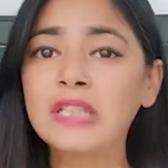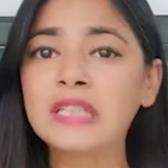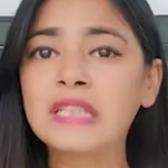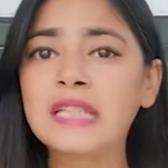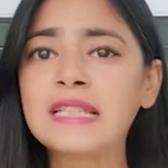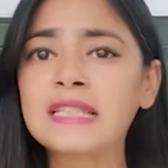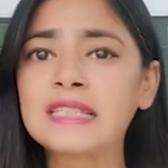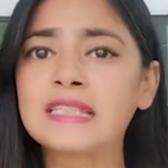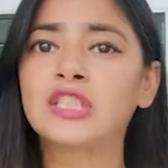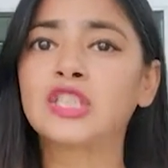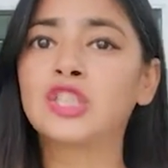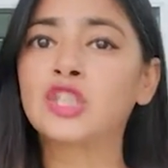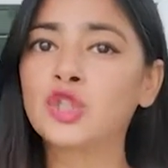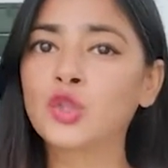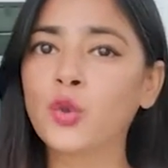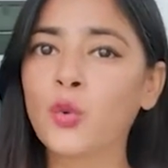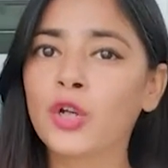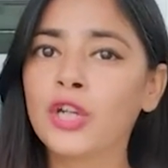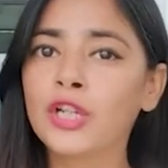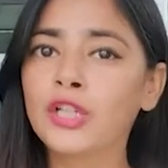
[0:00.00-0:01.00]
with this, the
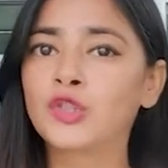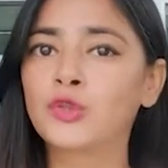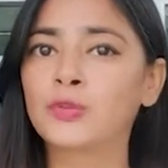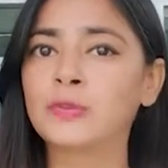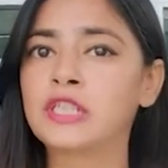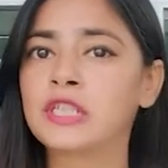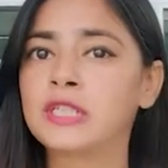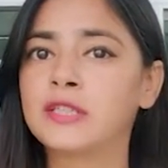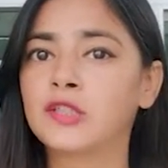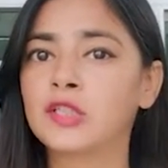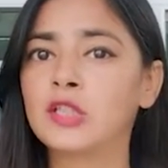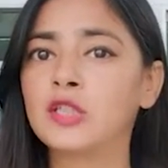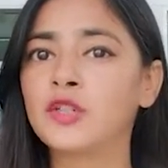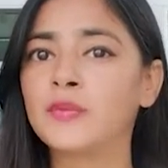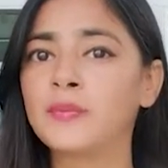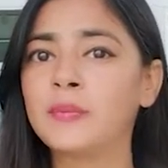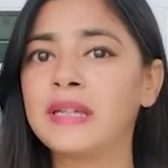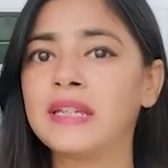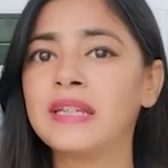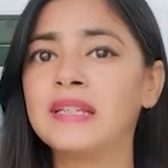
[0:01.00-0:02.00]
storage material
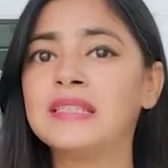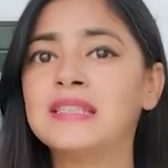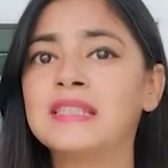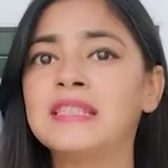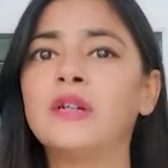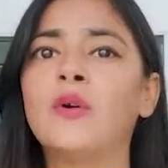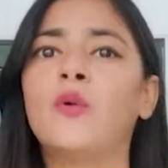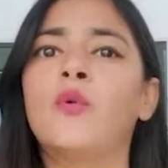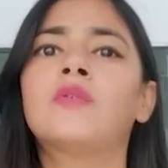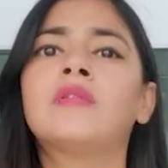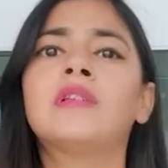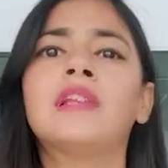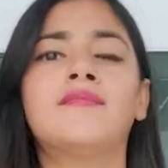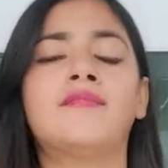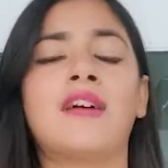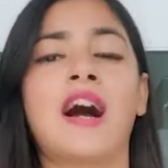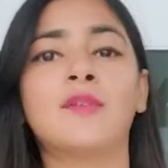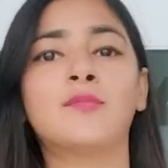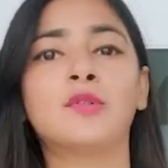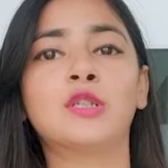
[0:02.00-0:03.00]
remains the only
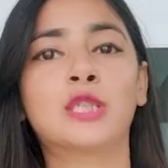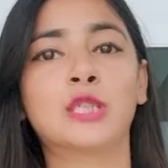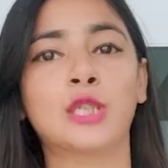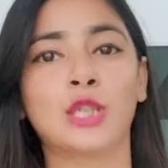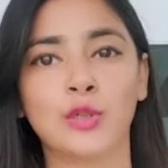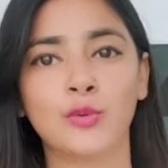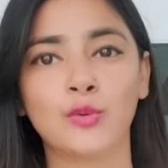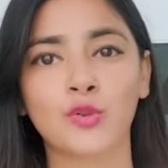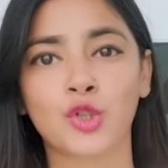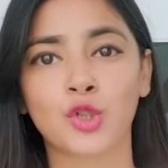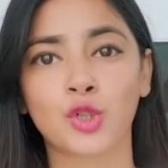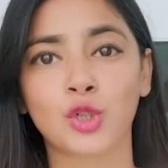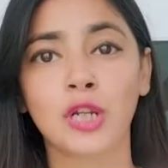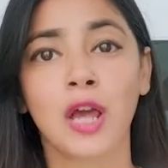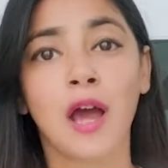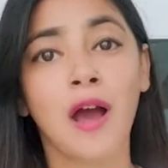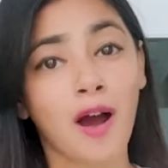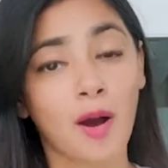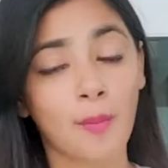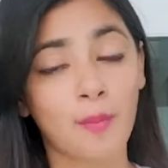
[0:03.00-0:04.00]
viable
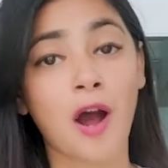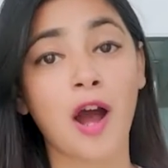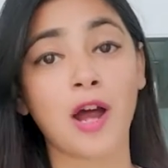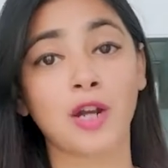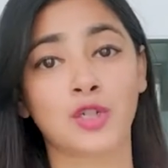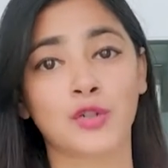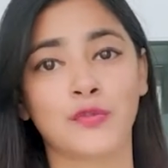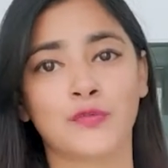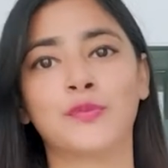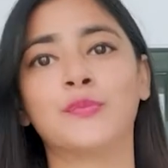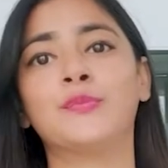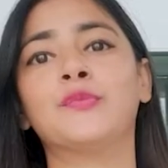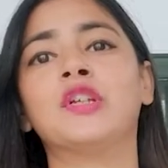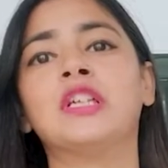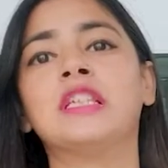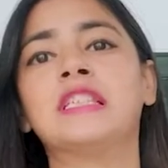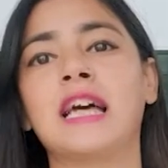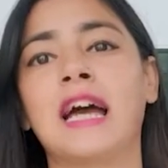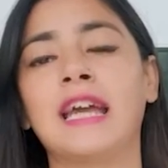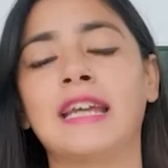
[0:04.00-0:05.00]
solution apart from
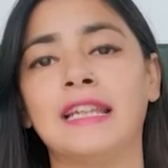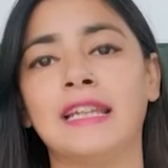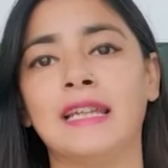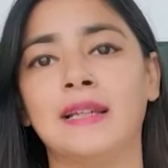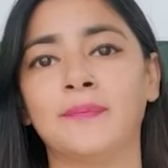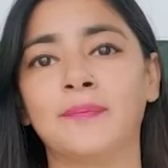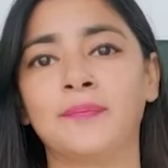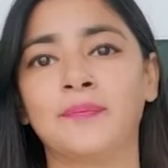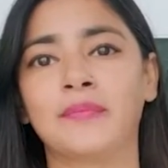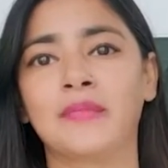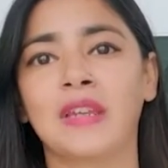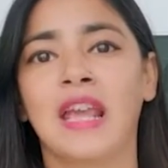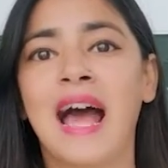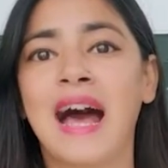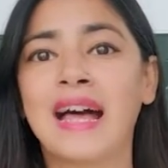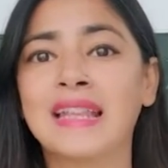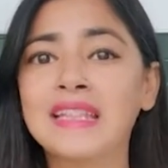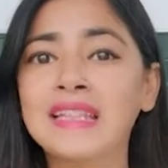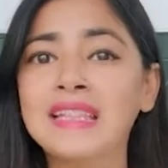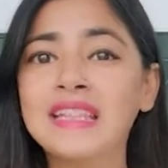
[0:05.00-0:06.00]
recycling.
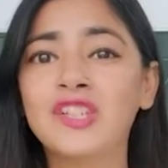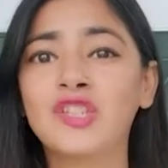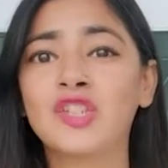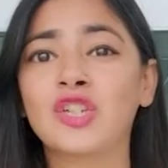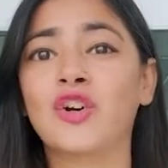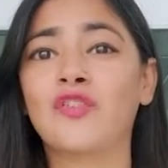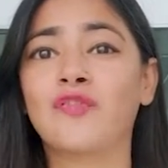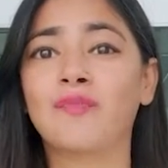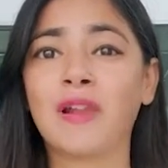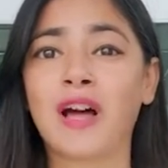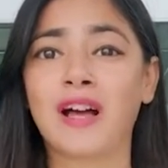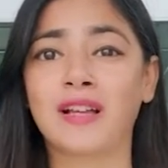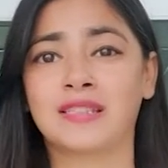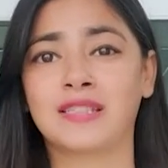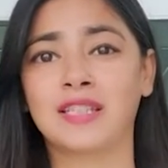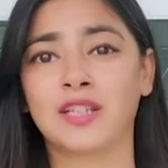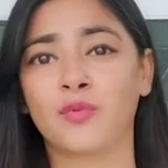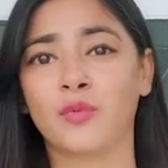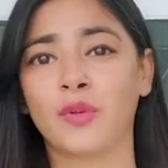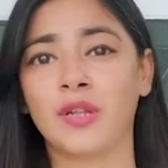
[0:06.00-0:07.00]
And the leaching of
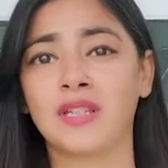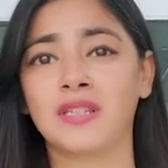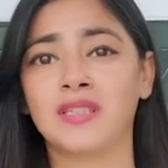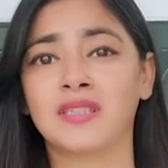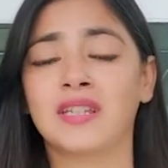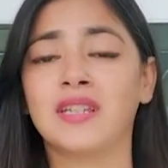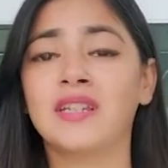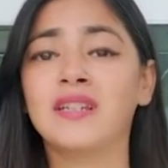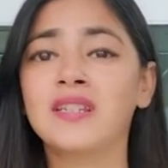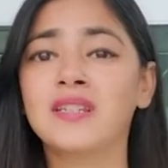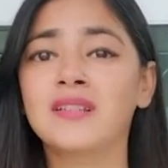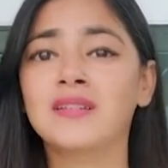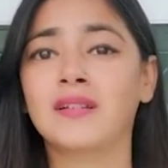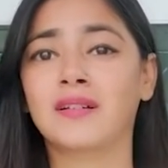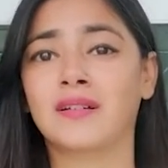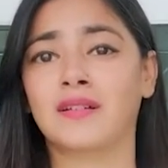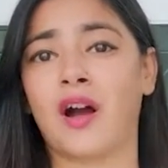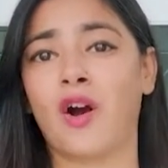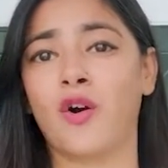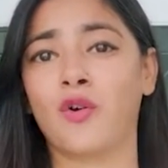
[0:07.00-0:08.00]
plastic waste into the
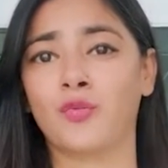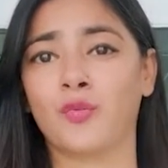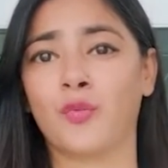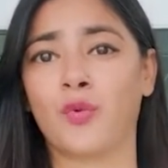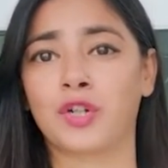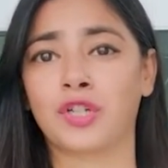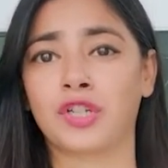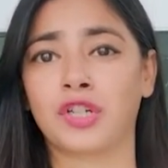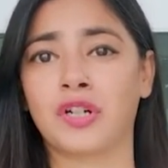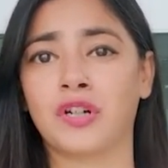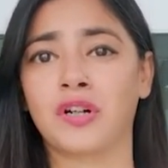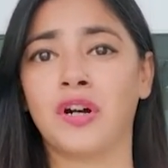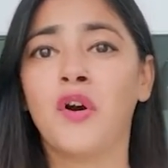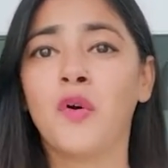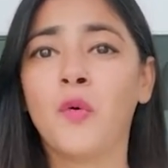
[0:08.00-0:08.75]
groundwater,